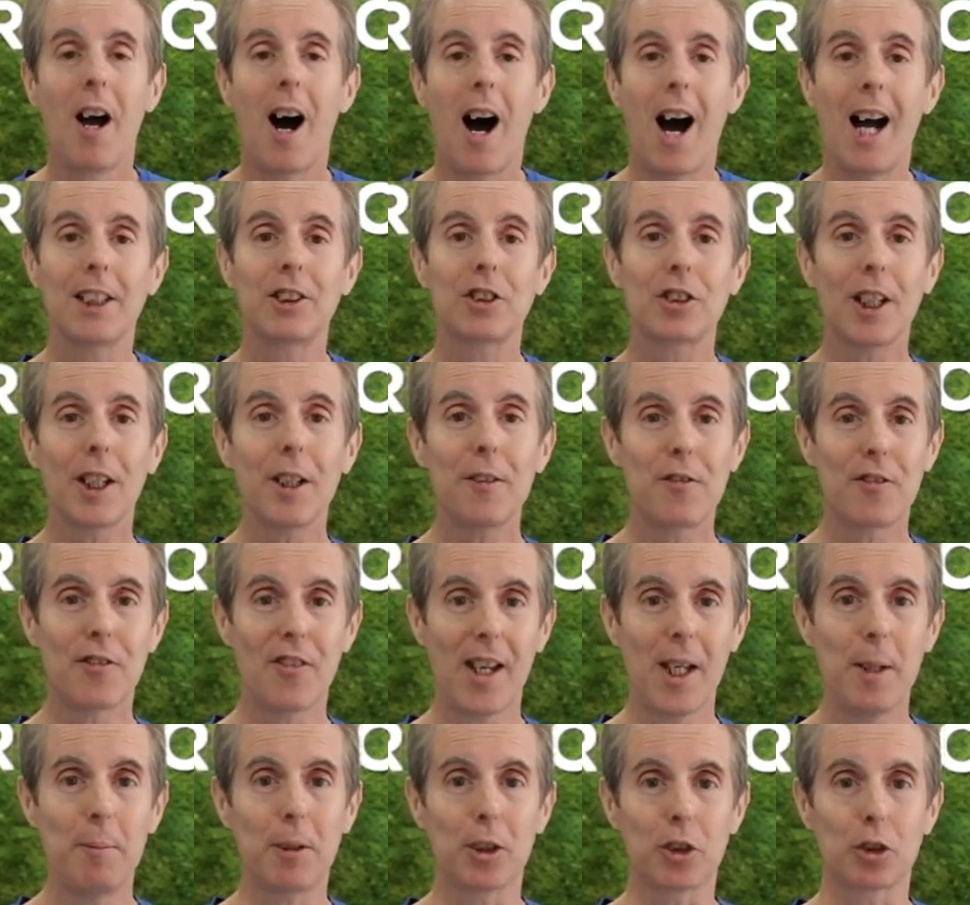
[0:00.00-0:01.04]
I say
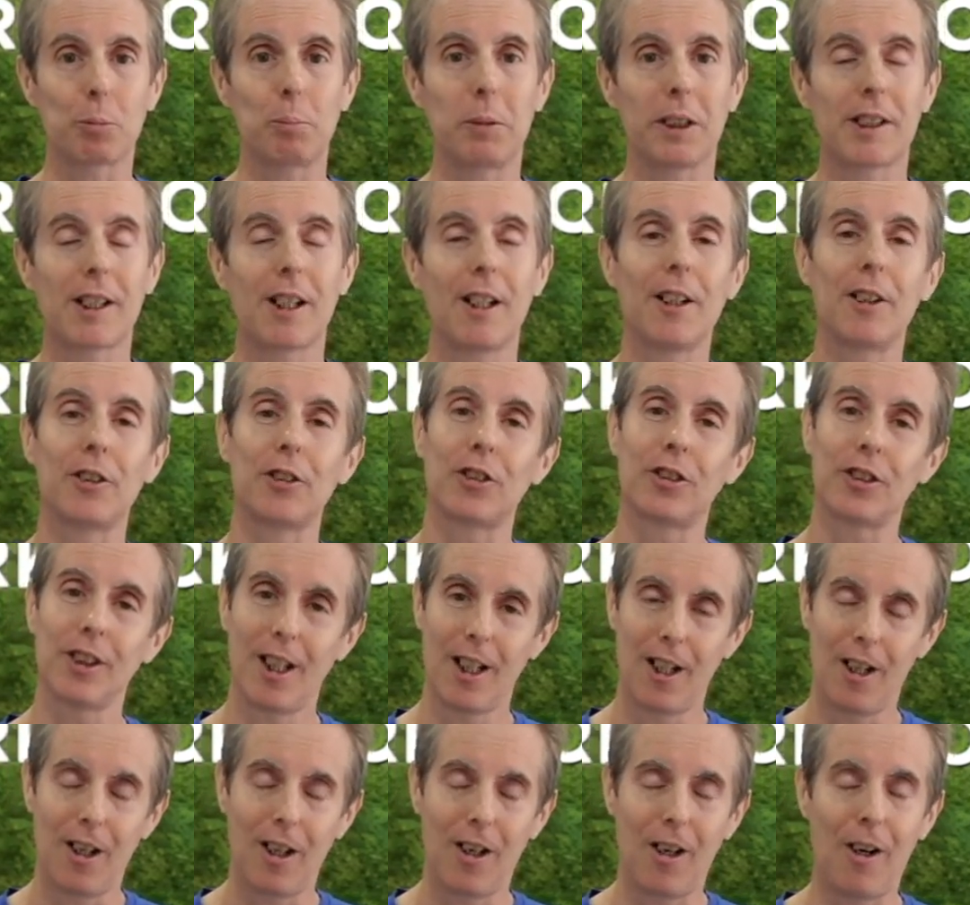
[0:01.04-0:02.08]
famous because
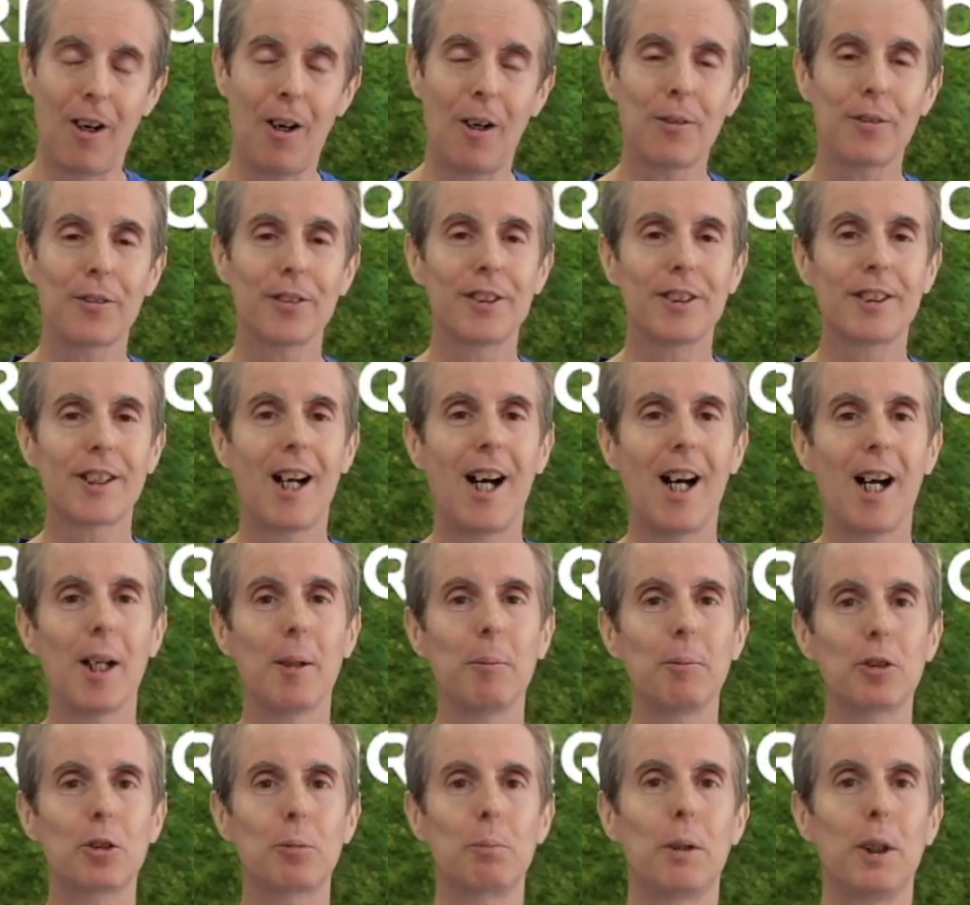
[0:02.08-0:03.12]

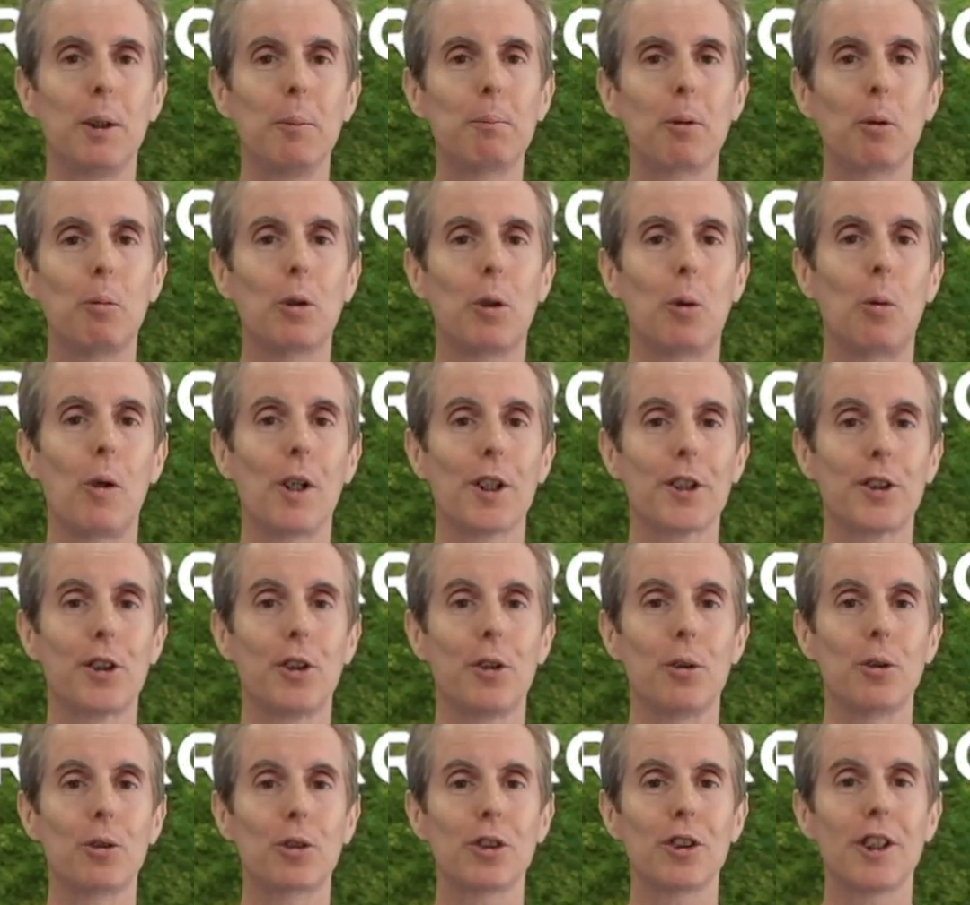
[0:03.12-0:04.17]
oftentimes people will want to
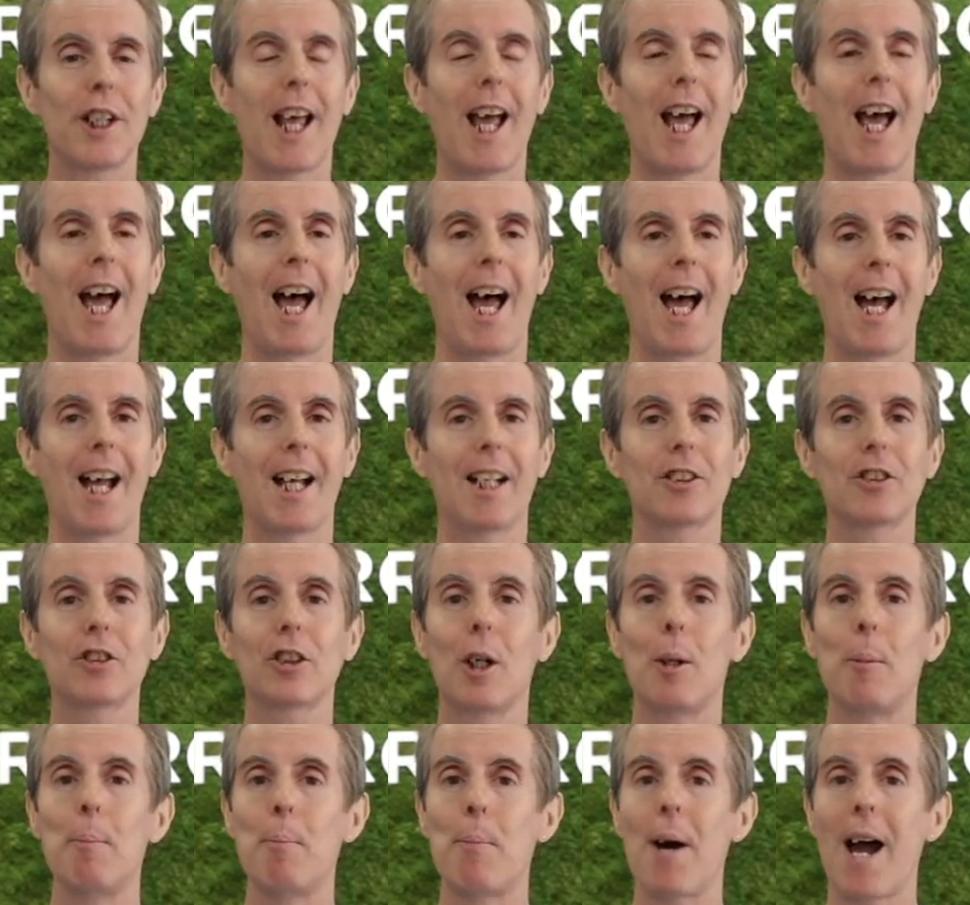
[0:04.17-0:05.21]
use it as
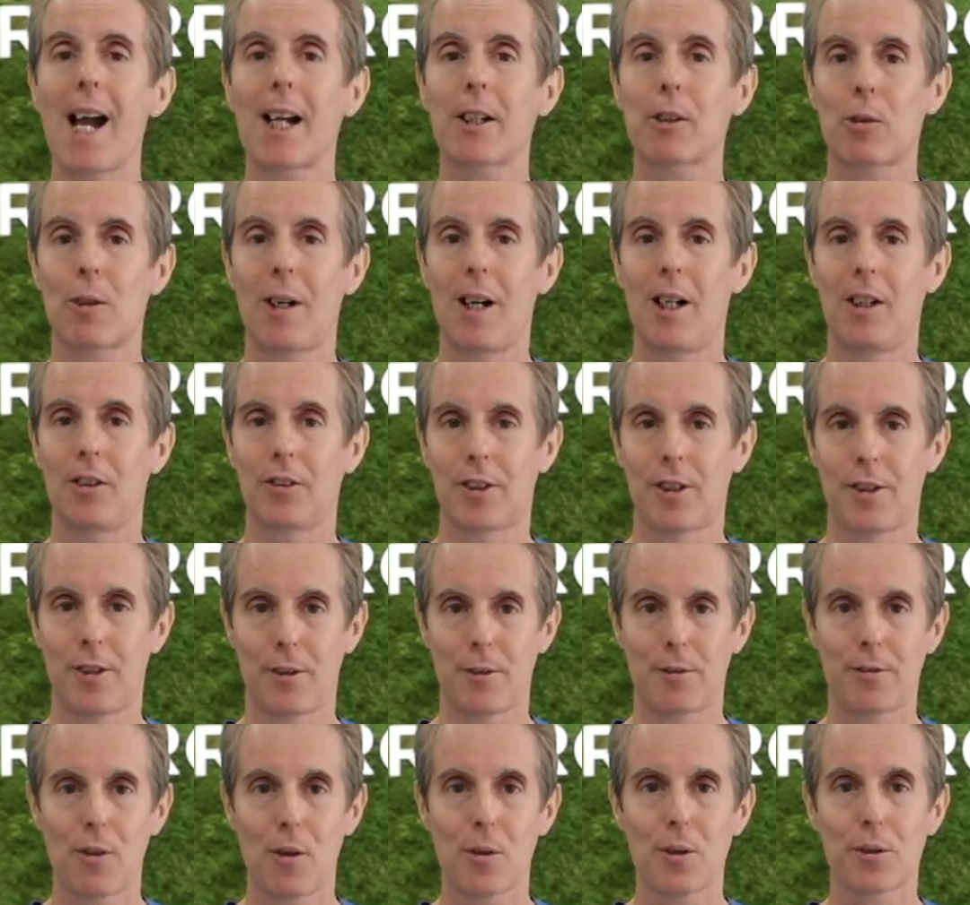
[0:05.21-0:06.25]
a background to their
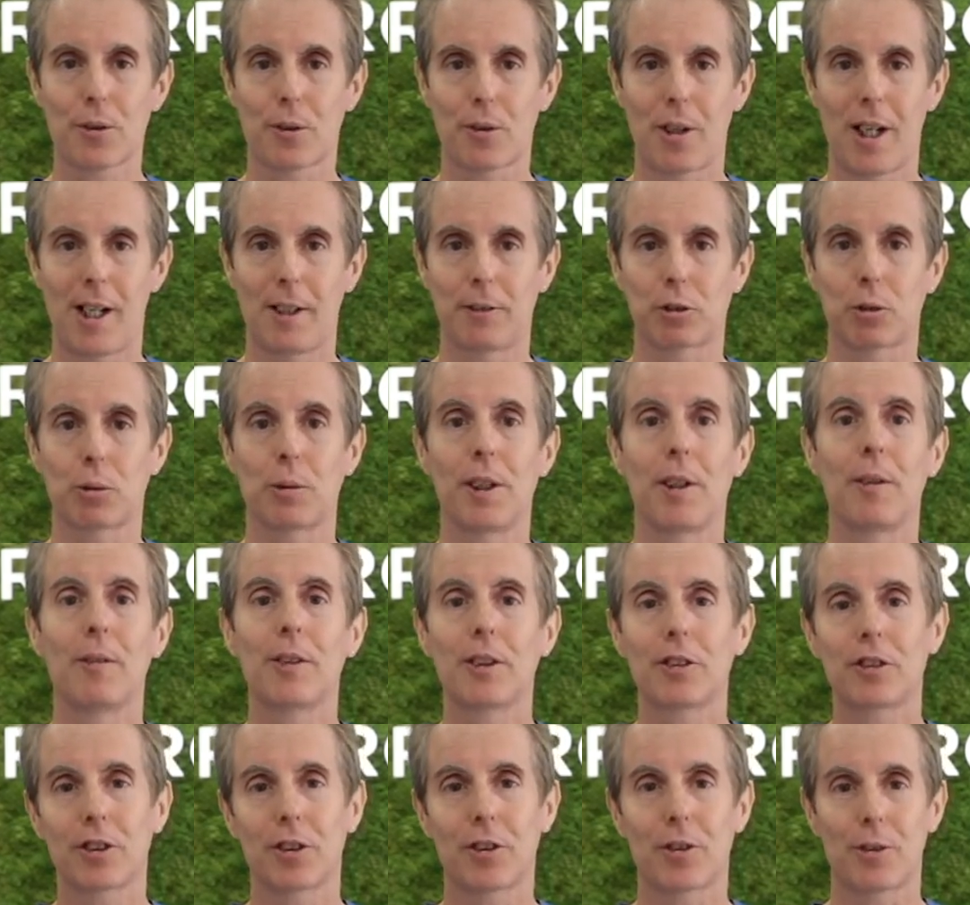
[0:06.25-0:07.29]
photographs when they
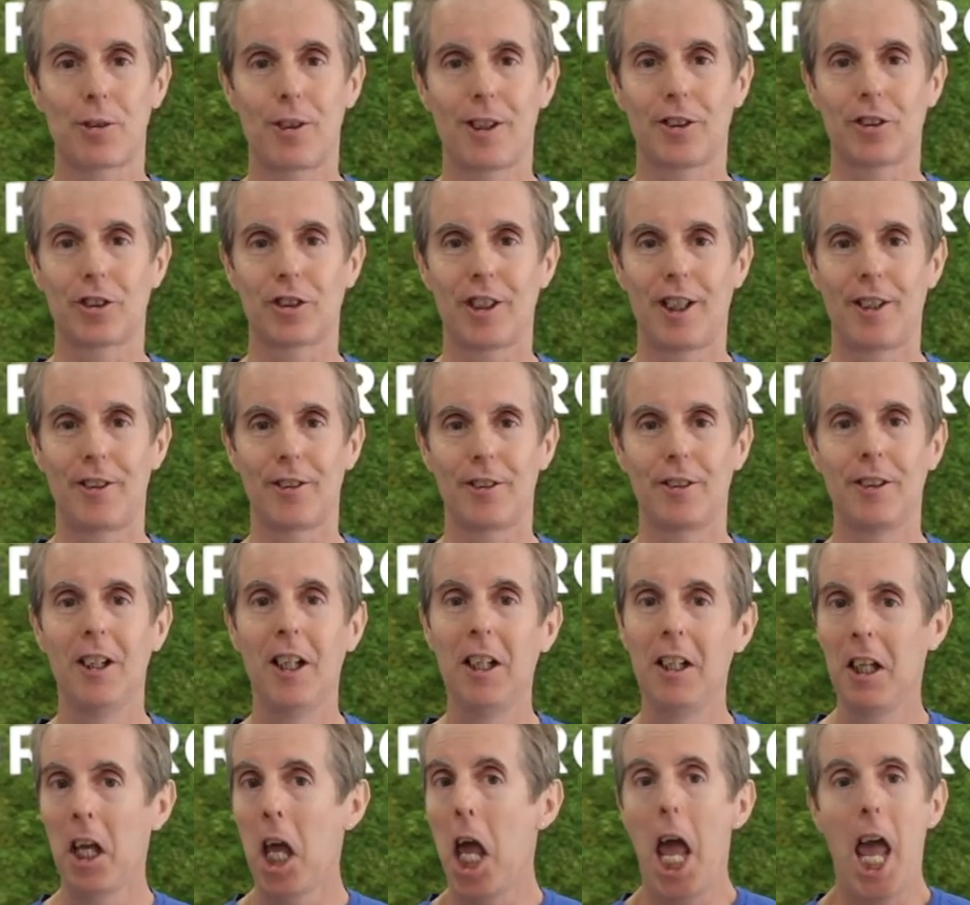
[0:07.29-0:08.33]
visit the Run Center.
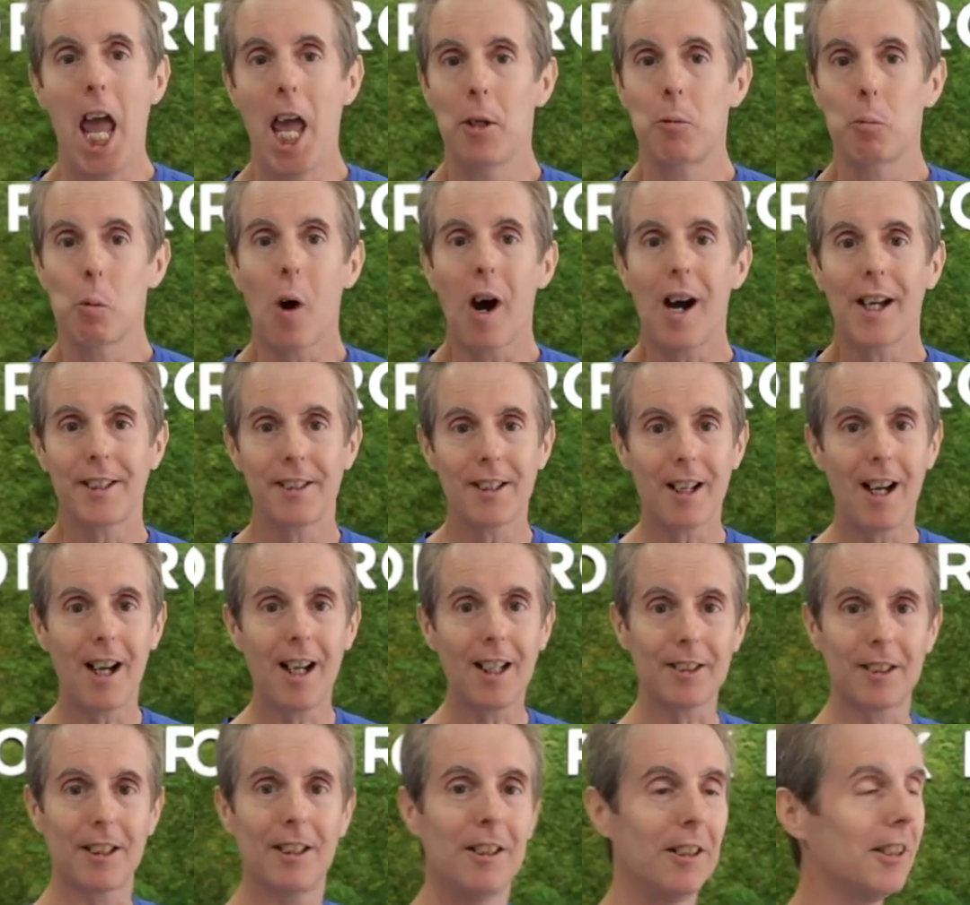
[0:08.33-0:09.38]
And why not?